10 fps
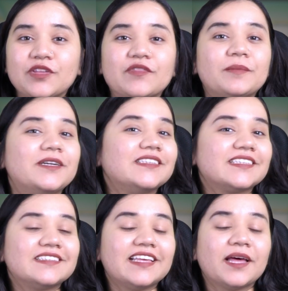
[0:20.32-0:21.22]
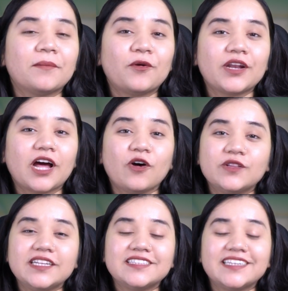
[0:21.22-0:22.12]
we will be discussing about
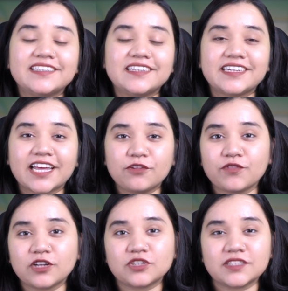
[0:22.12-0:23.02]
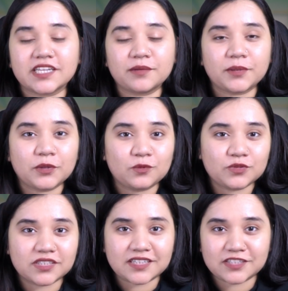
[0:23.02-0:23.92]
how these date and time functions can be
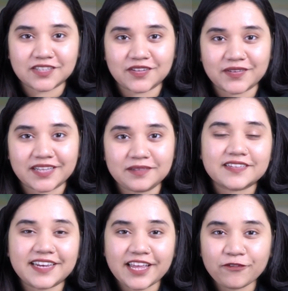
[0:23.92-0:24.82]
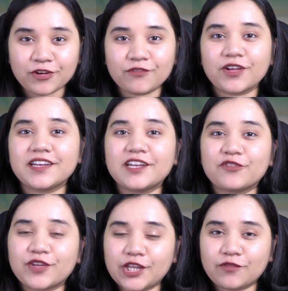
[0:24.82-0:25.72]
used in S Q L. So hello everyone, and
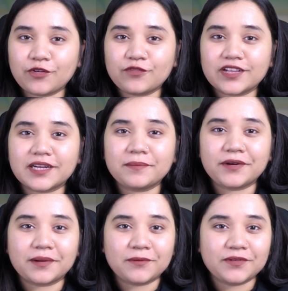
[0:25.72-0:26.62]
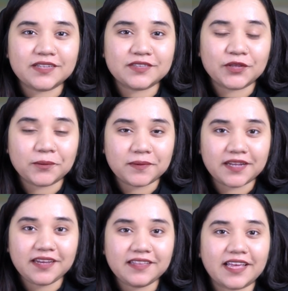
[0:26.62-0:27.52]
a very warm welcome to WsCube
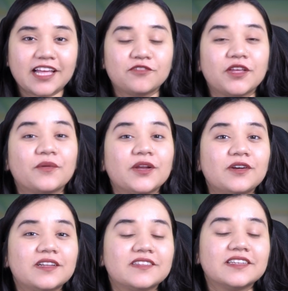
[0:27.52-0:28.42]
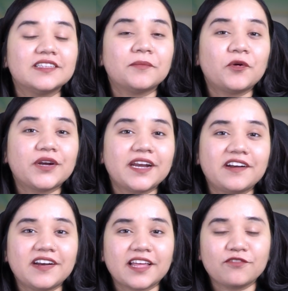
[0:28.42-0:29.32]
Tech. As we are going to discuss about
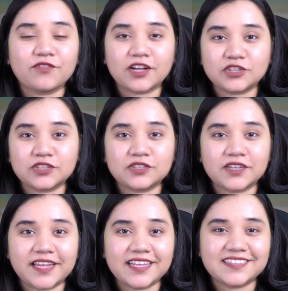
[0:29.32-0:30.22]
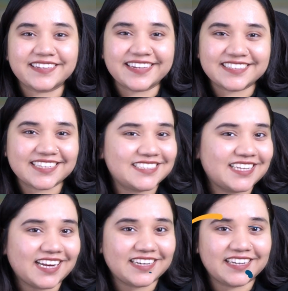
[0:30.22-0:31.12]
date and time functions today, so let's get
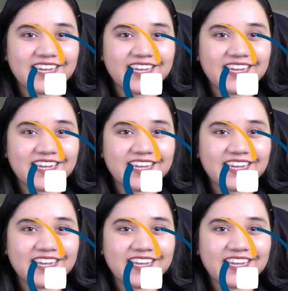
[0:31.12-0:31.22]
started